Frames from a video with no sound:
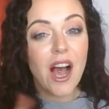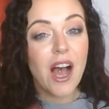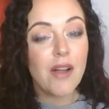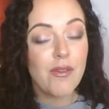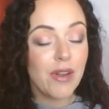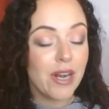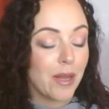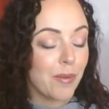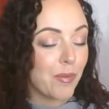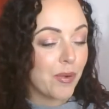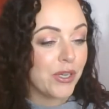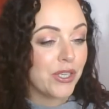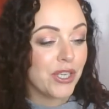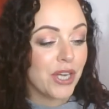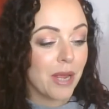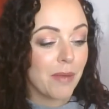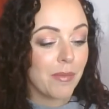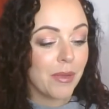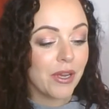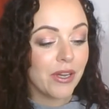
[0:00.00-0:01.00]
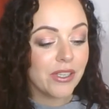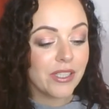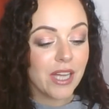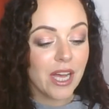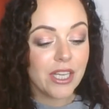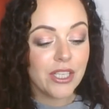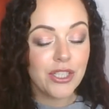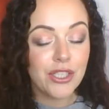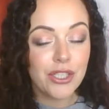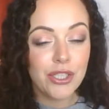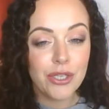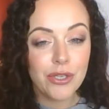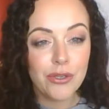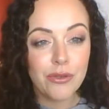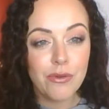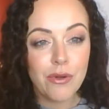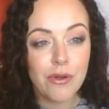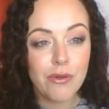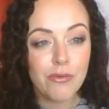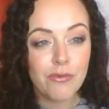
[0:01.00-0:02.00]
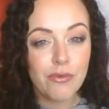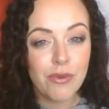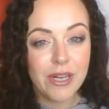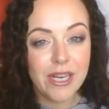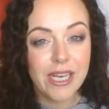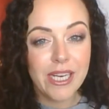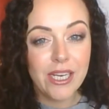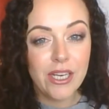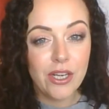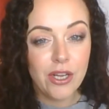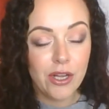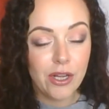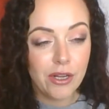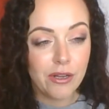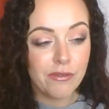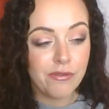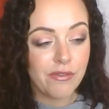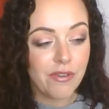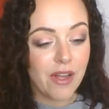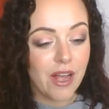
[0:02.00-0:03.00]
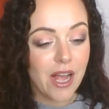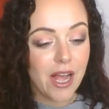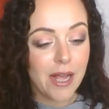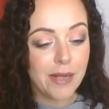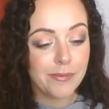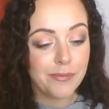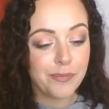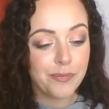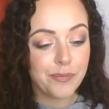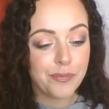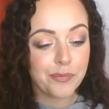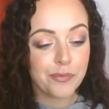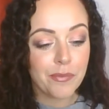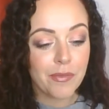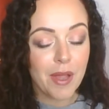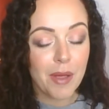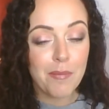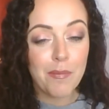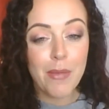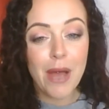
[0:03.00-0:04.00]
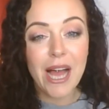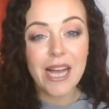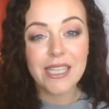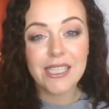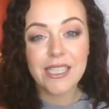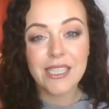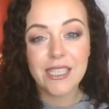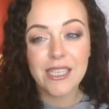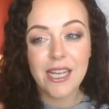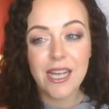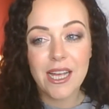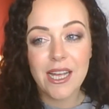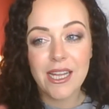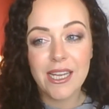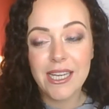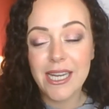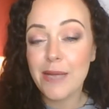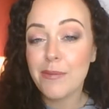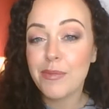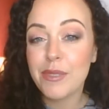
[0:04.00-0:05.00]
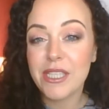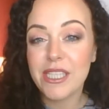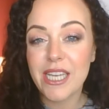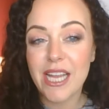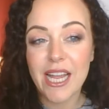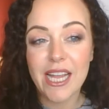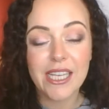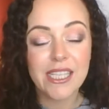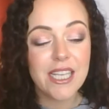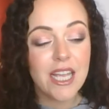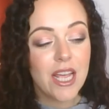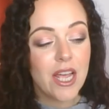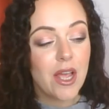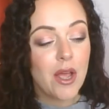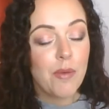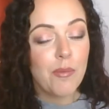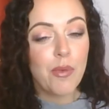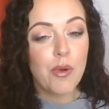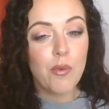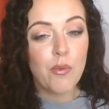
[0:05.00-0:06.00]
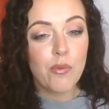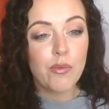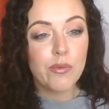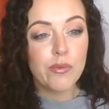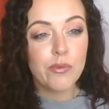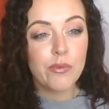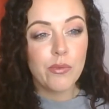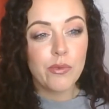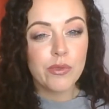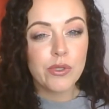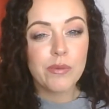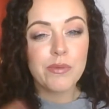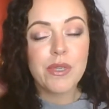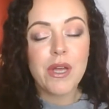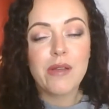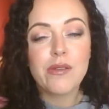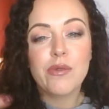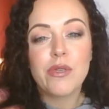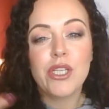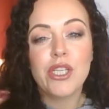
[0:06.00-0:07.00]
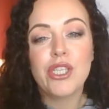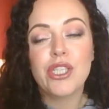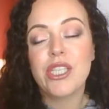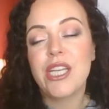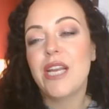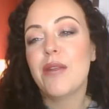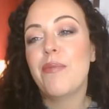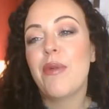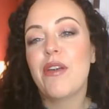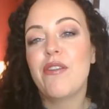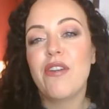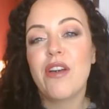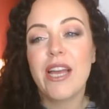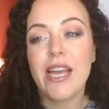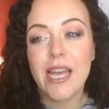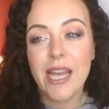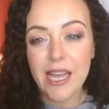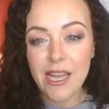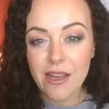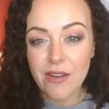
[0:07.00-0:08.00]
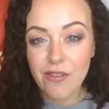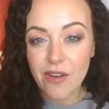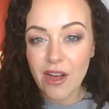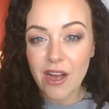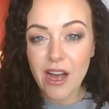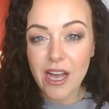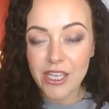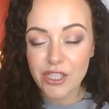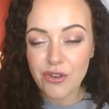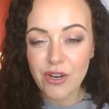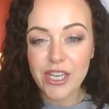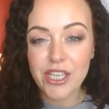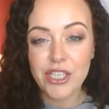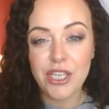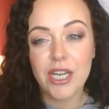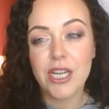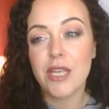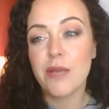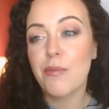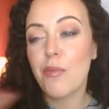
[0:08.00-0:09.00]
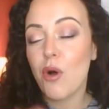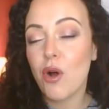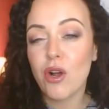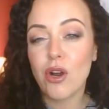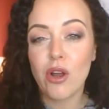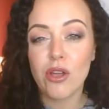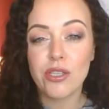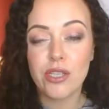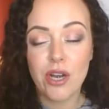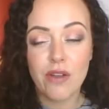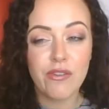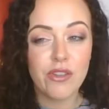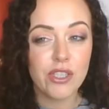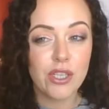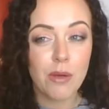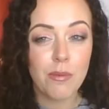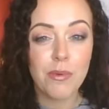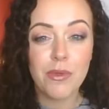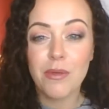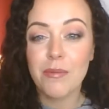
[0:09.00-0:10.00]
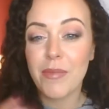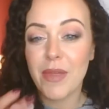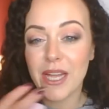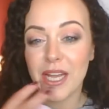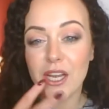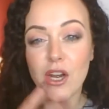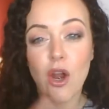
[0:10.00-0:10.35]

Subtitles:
I really appreciate, because I do really love matte lipsticks. But sometimes when you just need a bit of a hydration and you put a gloss on over the top of them, they